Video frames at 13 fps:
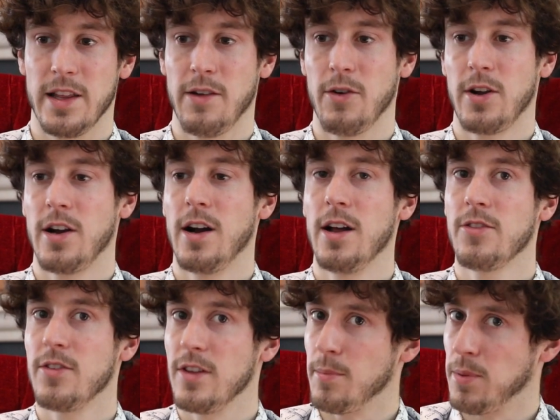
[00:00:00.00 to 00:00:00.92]
they were
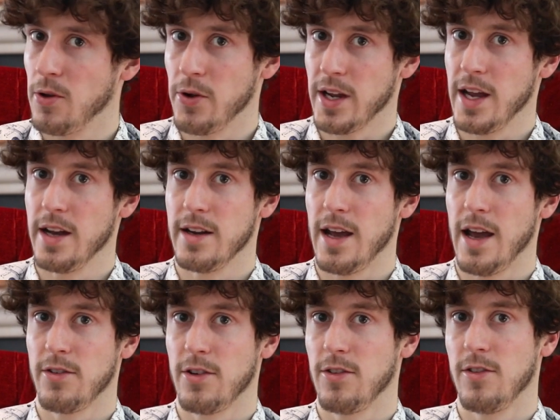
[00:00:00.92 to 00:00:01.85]
constantly blowing head
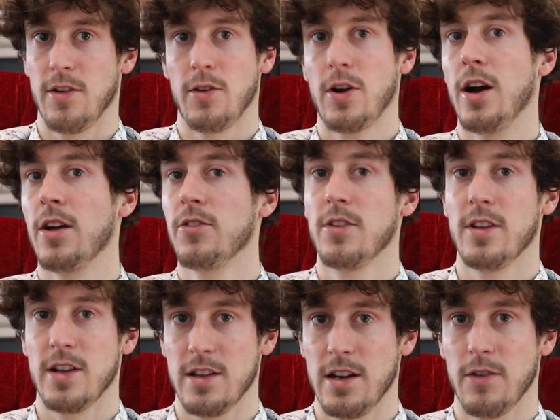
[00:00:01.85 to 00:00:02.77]
gaskets, and they were
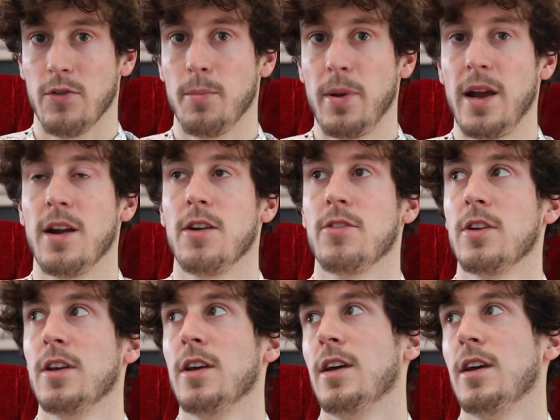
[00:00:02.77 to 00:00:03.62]
constantly in need of repairs,